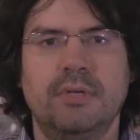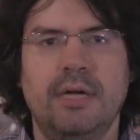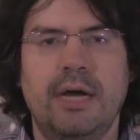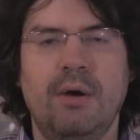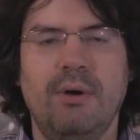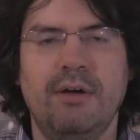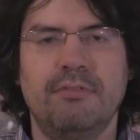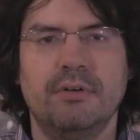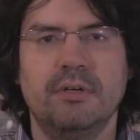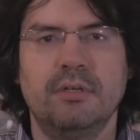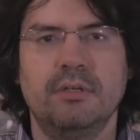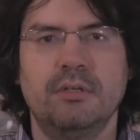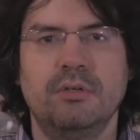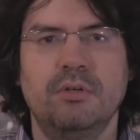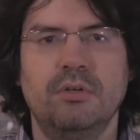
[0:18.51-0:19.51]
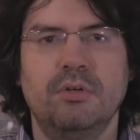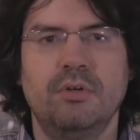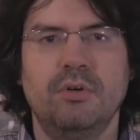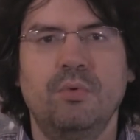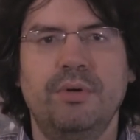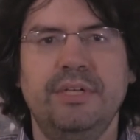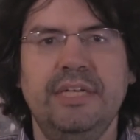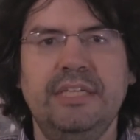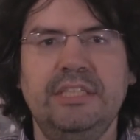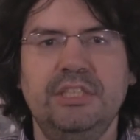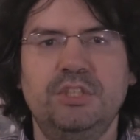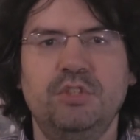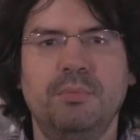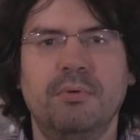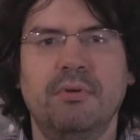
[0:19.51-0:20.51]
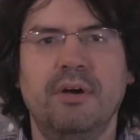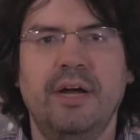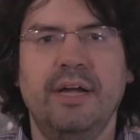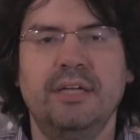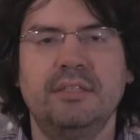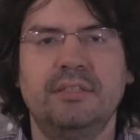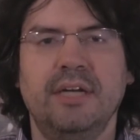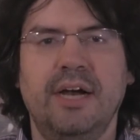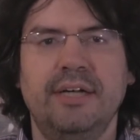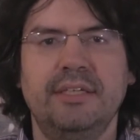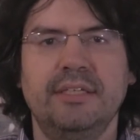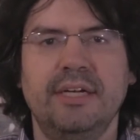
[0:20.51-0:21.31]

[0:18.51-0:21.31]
However, when Eiji Tsuburaya died in